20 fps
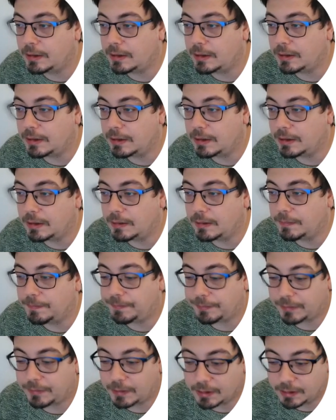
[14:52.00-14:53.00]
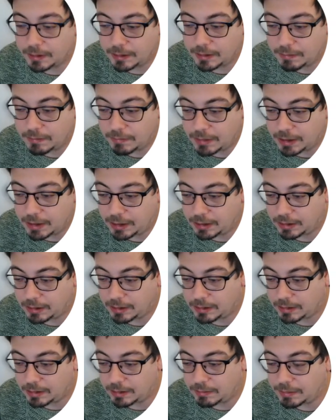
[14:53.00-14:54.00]
the main
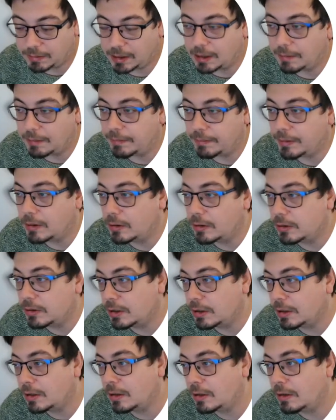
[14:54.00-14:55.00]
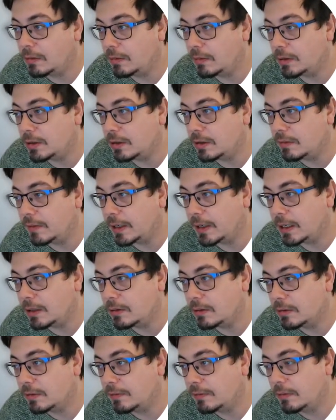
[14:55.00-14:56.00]
approach, which is very
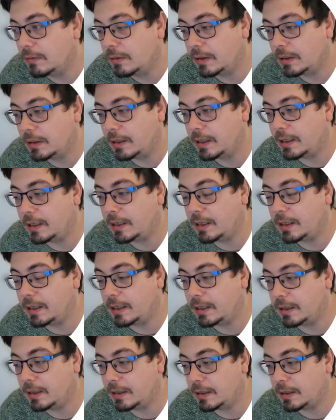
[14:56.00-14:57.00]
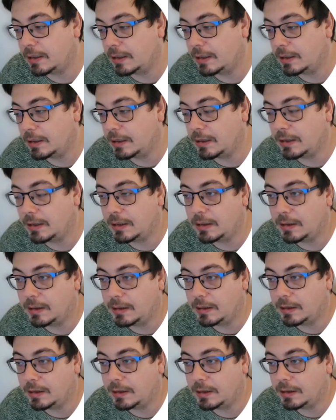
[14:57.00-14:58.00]
useful. and
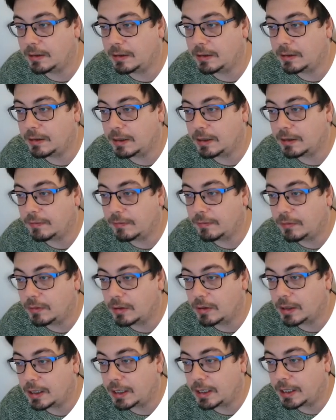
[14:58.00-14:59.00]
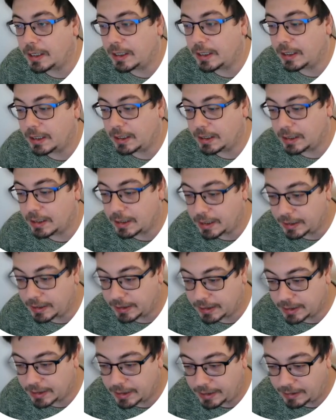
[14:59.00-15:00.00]
therefore I
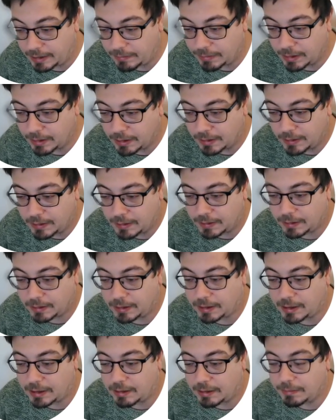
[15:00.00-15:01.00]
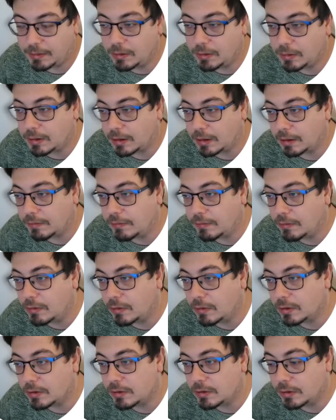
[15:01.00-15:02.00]
claim that I'm looking
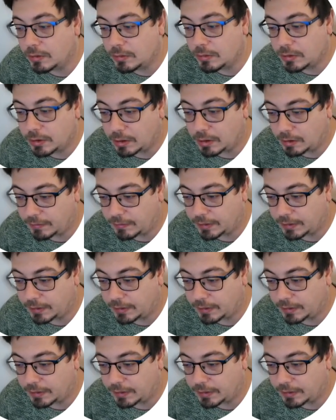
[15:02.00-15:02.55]
for solution of the